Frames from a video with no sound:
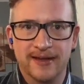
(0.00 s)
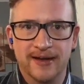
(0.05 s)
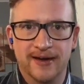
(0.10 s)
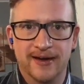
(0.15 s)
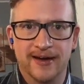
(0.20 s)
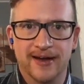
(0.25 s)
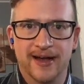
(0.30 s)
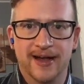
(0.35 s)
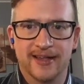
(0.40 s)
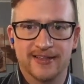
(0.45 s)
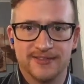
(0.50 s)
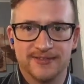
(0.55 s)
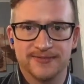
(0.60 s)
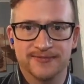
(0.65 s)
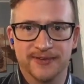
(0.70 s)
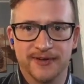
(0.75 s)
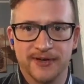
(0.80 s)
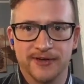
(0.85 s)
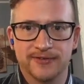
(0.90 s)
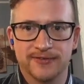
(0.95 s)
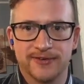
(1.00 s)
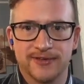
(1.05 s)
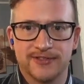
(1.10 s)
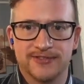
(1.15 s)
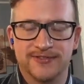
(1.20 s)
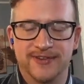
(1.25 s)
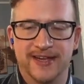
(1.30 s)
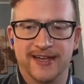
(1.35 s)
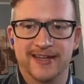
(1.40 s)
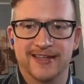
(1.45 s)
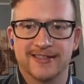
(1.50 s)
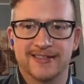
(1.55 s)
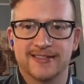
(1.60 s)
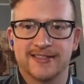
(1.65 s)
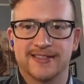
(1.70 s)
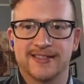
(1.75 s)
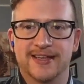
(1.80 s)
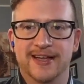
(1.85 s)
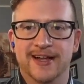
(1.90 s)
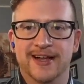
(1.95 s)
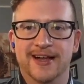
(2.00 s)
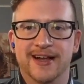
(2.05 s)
as Funkoverse fans,